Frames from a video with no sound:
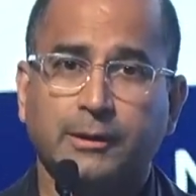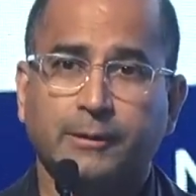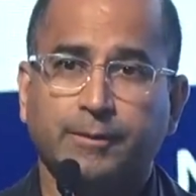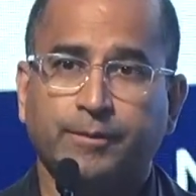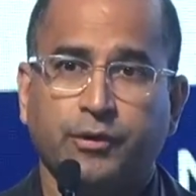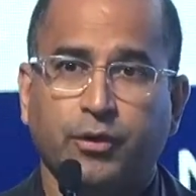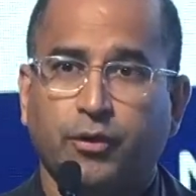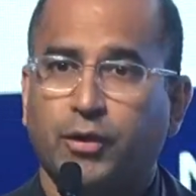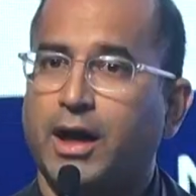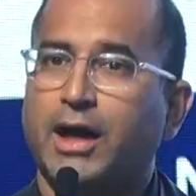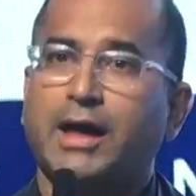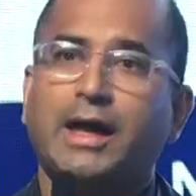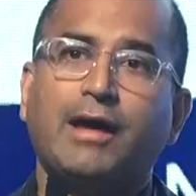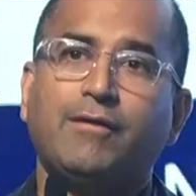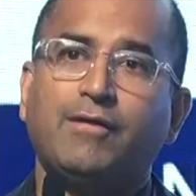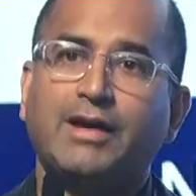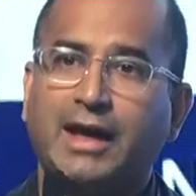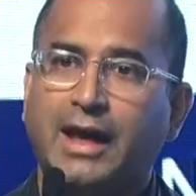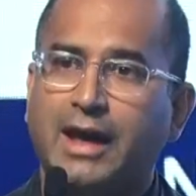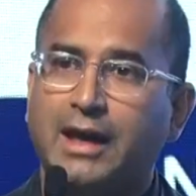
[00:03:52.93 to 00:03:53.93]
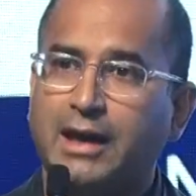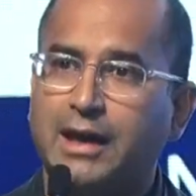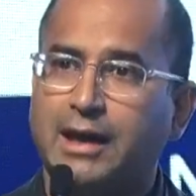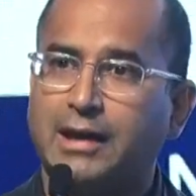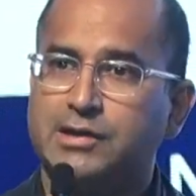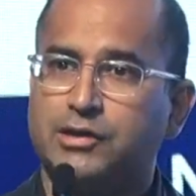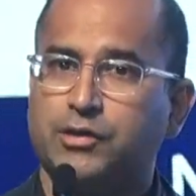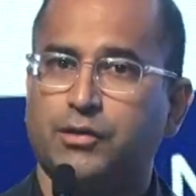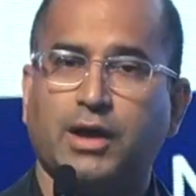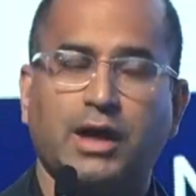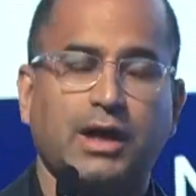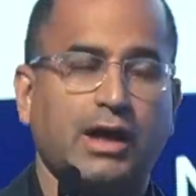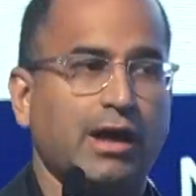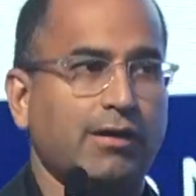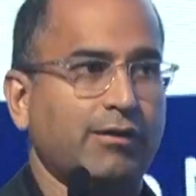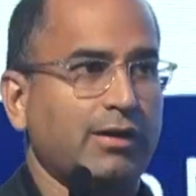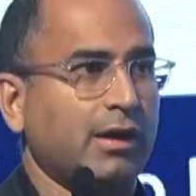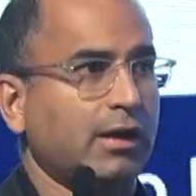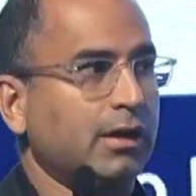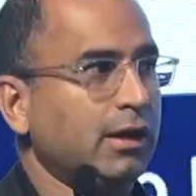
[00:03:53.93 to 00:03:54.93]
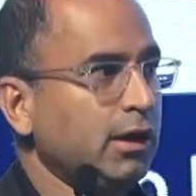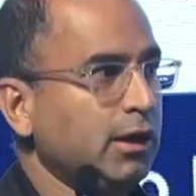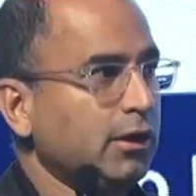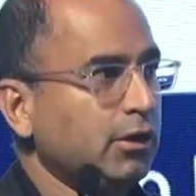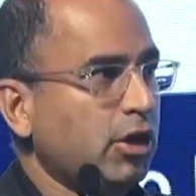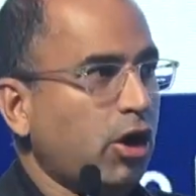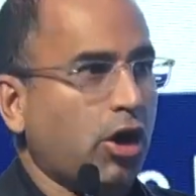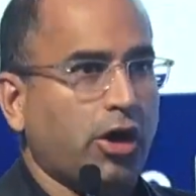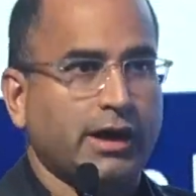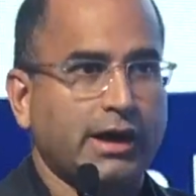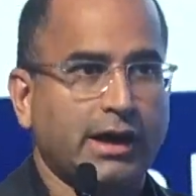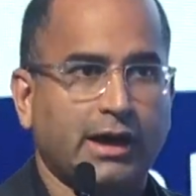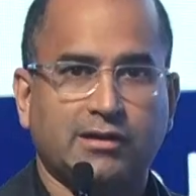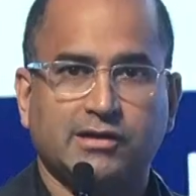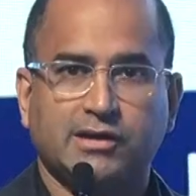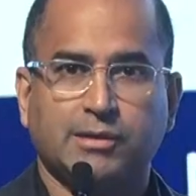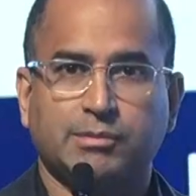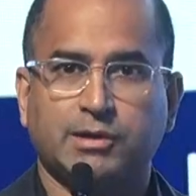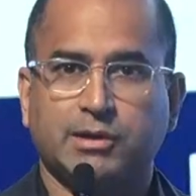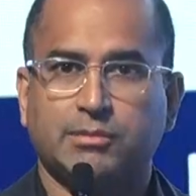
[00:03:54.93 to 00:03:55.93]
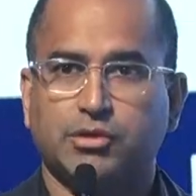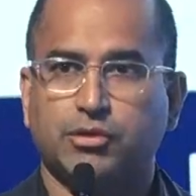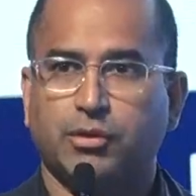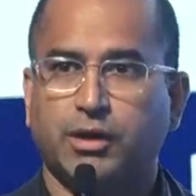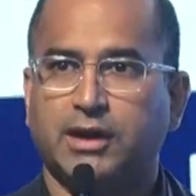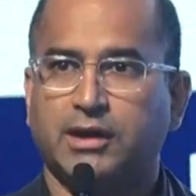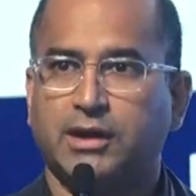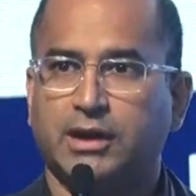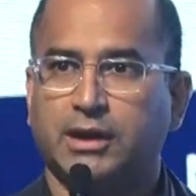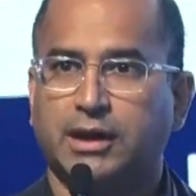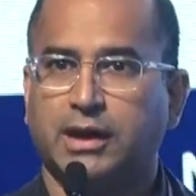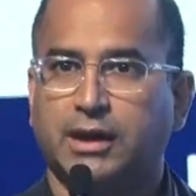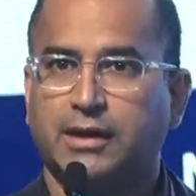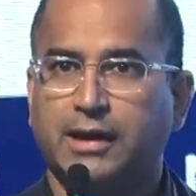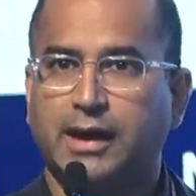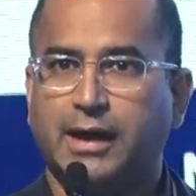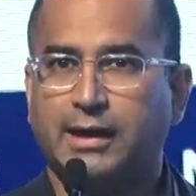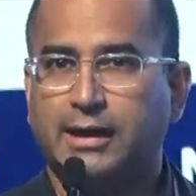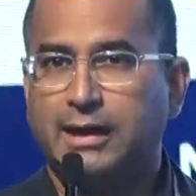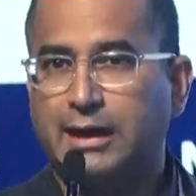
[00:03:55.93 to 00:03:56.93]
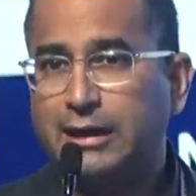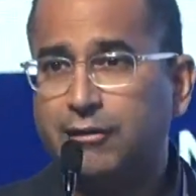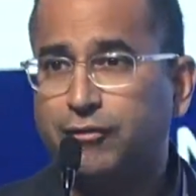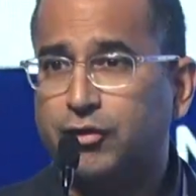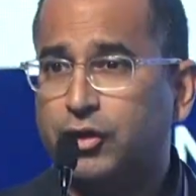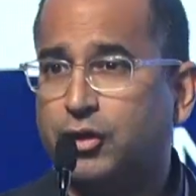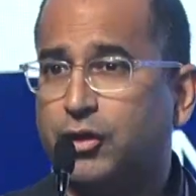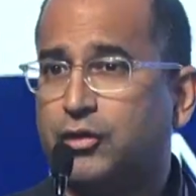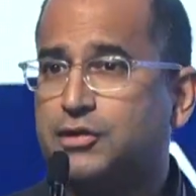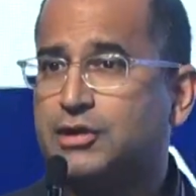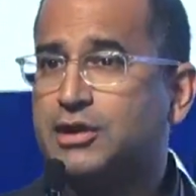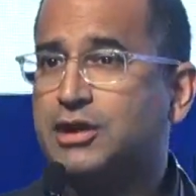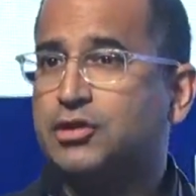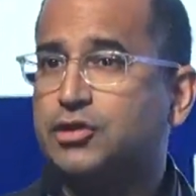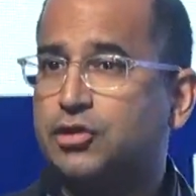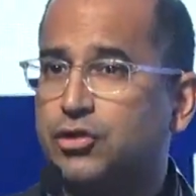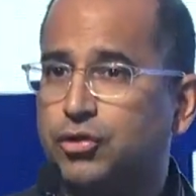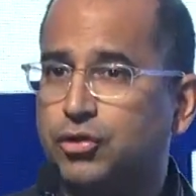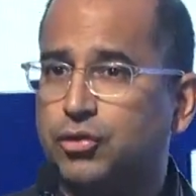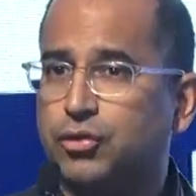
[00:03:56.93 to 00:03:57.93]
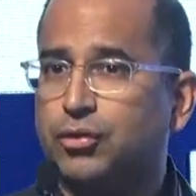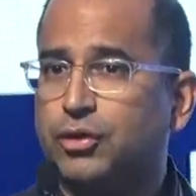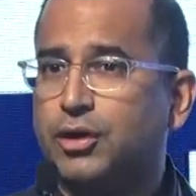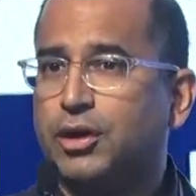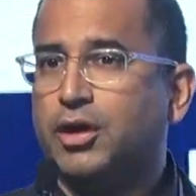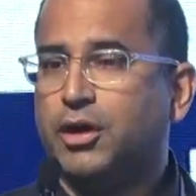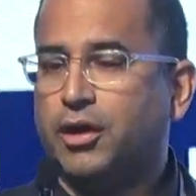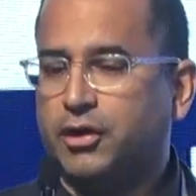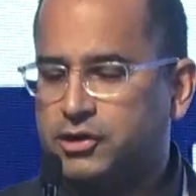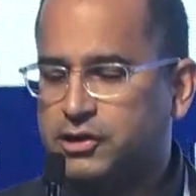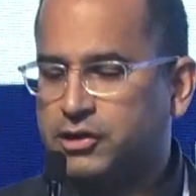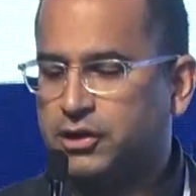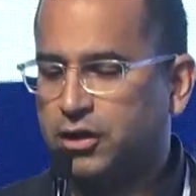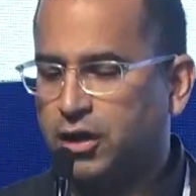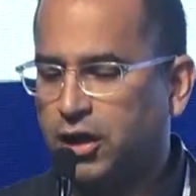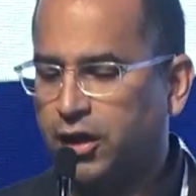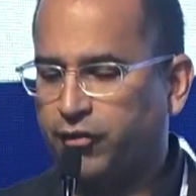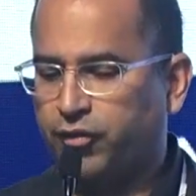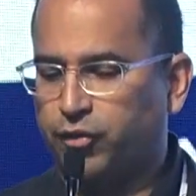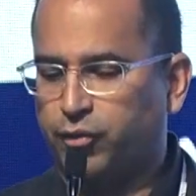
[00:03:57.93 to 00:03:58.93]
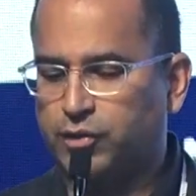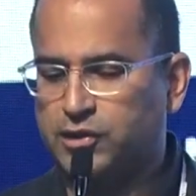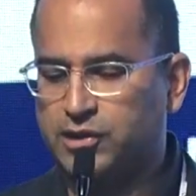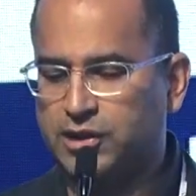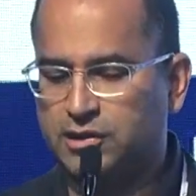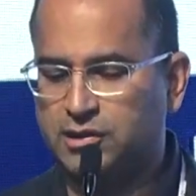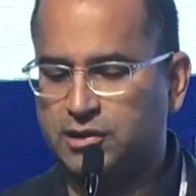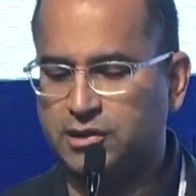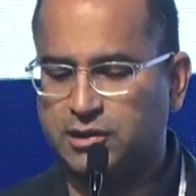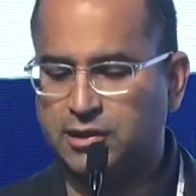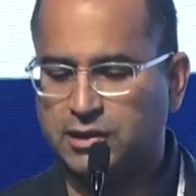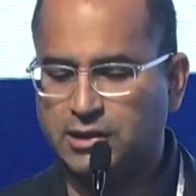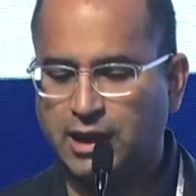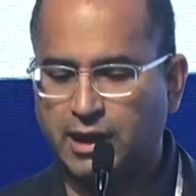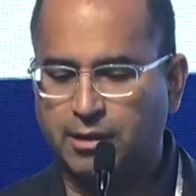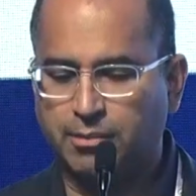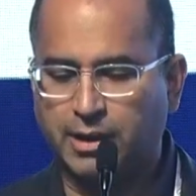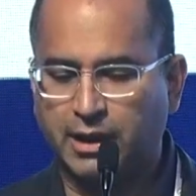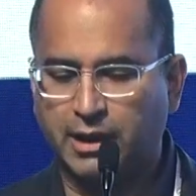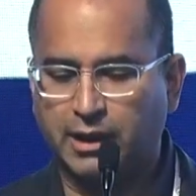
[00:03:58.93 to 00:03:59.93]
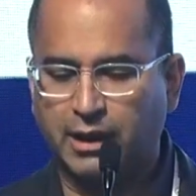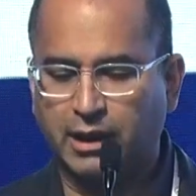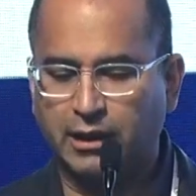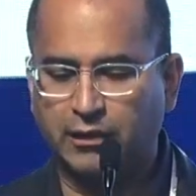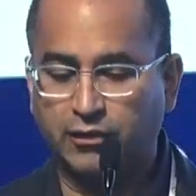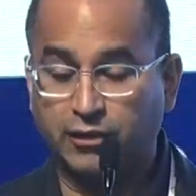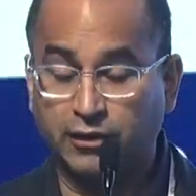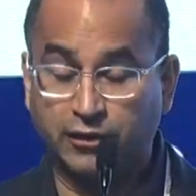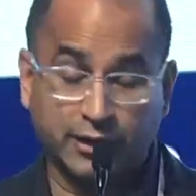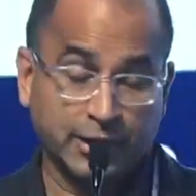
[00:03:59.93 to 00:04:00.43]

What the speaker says: They're not having headaches, they're not having cardiac symptoms or anything like that, and even those that do are still often resistant to take medications.